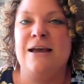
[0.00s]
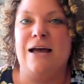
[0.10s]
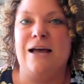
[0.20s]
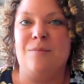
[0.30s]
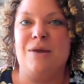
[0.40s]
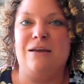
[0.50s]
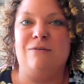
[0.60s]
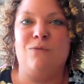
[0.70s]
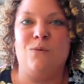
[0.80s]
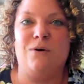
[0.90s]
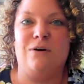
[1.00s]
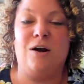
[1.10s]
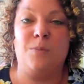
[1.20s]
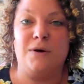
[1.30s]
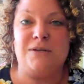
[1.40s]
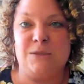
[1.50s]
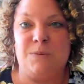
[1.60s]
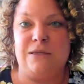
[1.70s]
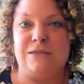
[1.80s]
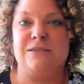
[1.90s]
And for our
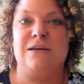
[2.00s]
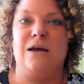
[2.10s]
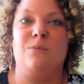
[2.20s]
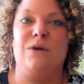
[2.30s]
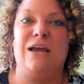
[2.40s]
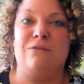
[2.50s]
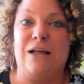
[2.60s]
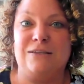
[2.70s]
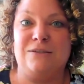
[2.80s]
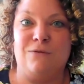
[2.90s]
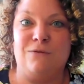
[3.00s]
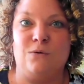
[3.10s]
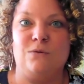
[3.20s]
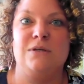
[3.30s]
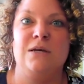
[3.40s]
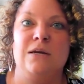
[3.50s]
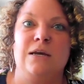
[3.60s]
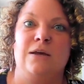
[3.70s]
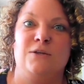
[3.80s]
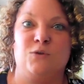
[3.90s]
participants, we have lots of those
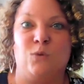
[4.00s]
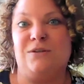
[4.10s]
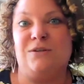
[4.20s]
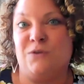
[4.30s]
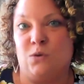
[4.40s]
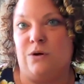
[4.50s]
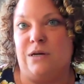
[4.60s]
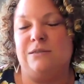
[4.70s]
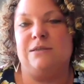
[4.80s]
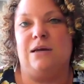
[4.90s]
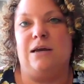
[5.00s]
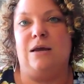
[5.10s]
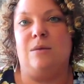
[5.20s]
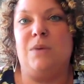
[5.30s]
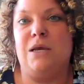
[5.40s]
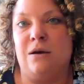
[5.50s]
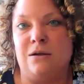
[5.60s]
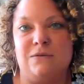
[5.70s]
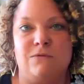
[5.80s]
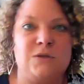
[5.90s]
sorts of stories
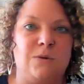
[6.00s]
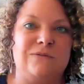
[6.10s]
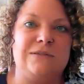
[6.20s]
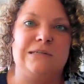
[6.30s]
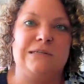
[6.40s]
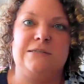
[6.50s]
because of the SmartFit